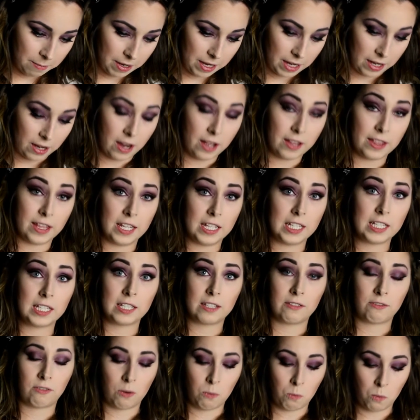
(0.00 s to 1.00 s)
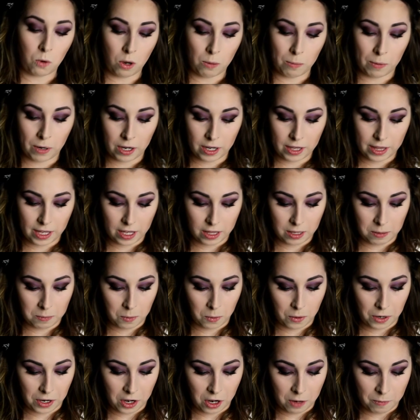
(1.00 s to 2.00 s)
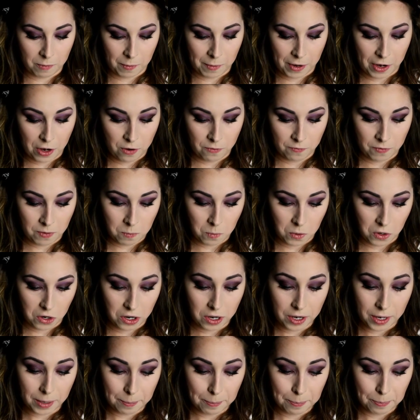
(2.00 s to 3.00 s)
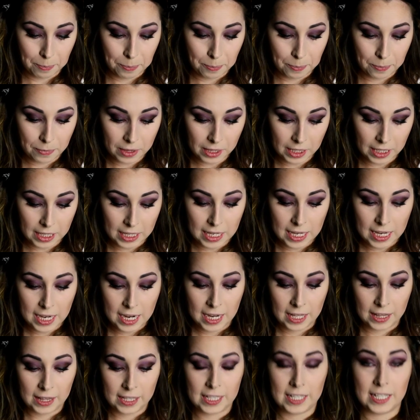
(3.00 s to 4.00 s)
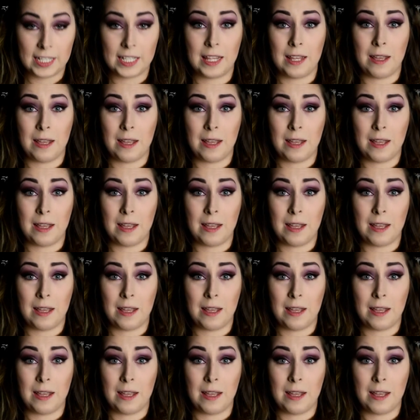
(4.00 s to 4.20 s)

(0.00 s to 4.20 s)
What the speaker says: I got this from Walmart the other morning on my way home from work. This is